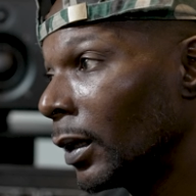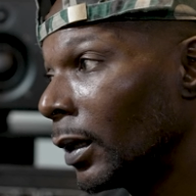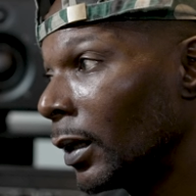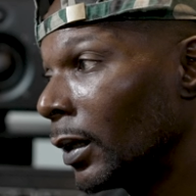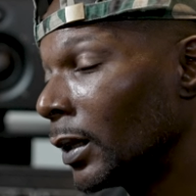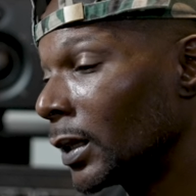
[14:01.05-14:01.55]

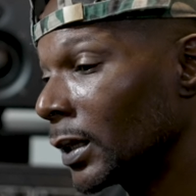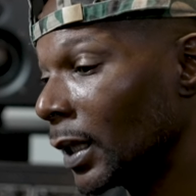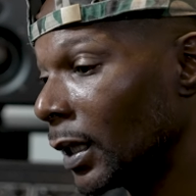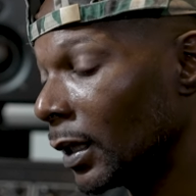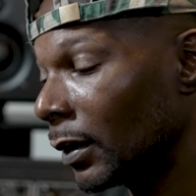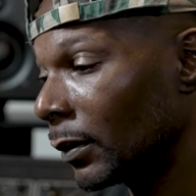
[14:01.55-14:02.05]
in the
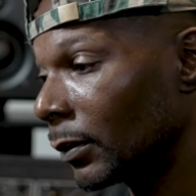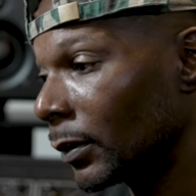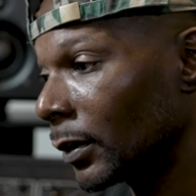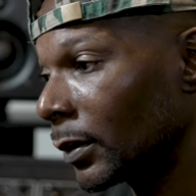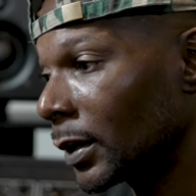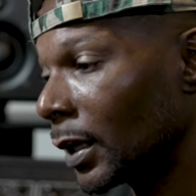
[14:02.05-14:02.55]
same
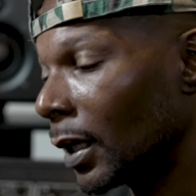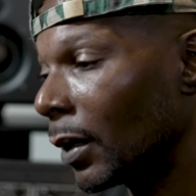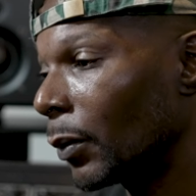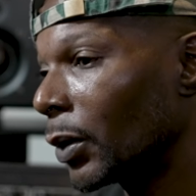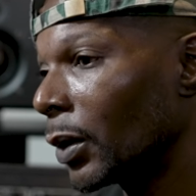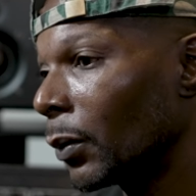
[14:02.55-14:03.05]
time,
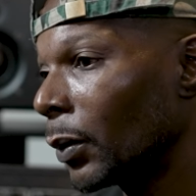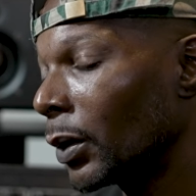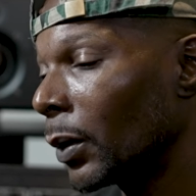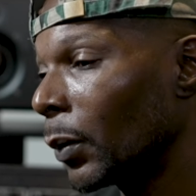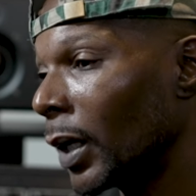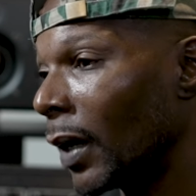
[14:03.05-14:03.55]

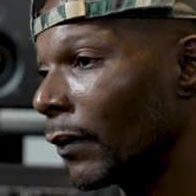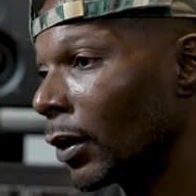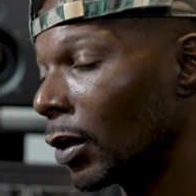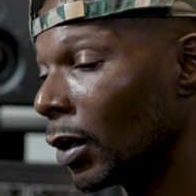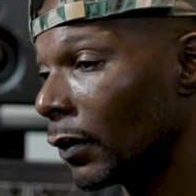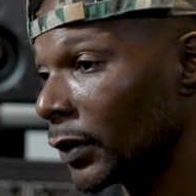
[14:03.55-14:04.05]
we having a
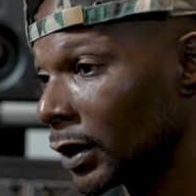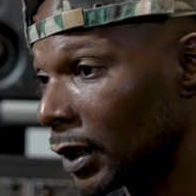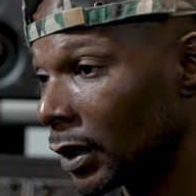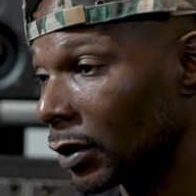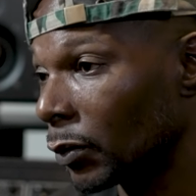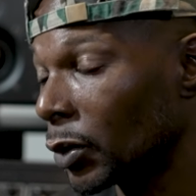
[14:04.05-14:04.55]

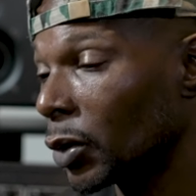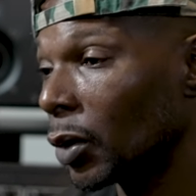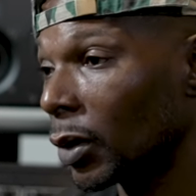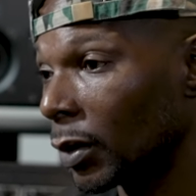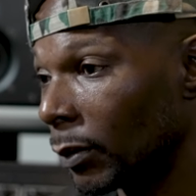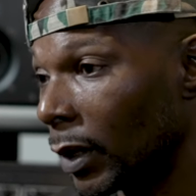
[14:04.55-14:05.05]
conversation. We're
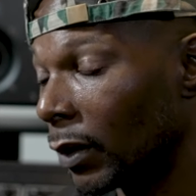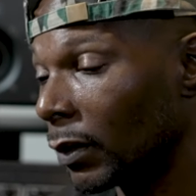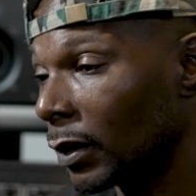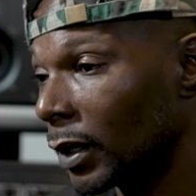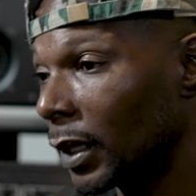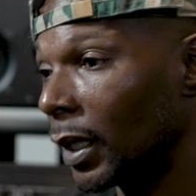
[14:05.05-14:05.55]
talking about
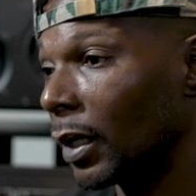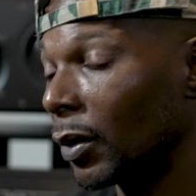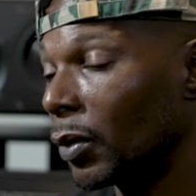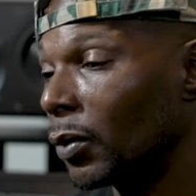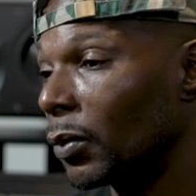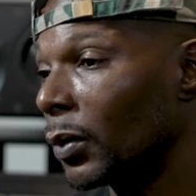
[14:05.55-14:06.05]

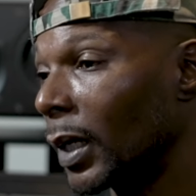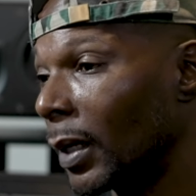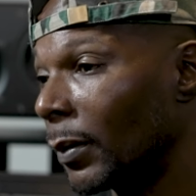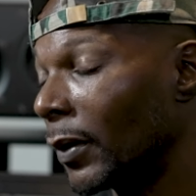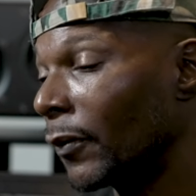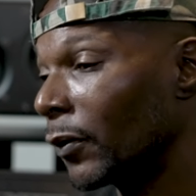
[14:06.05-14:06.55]
Cancun, how
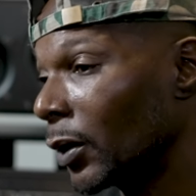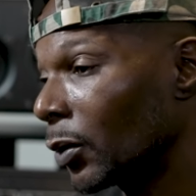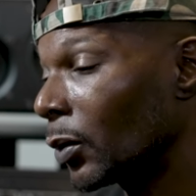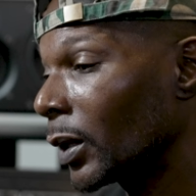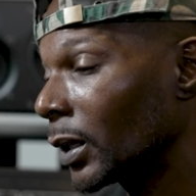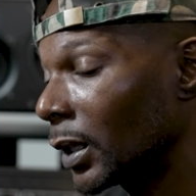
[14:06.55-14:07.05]
my friend
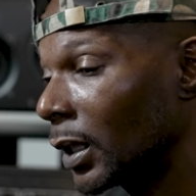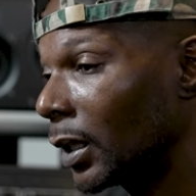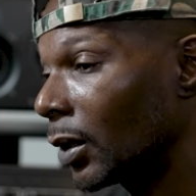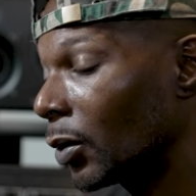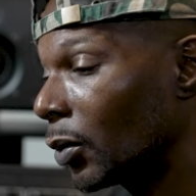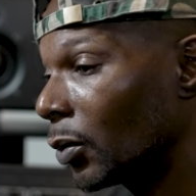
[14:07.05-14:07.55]
gonna get to
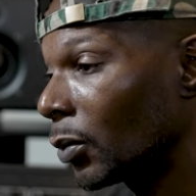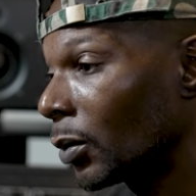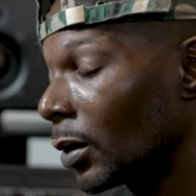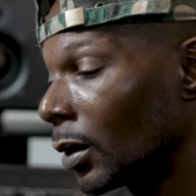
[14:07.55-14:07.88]
Cancun.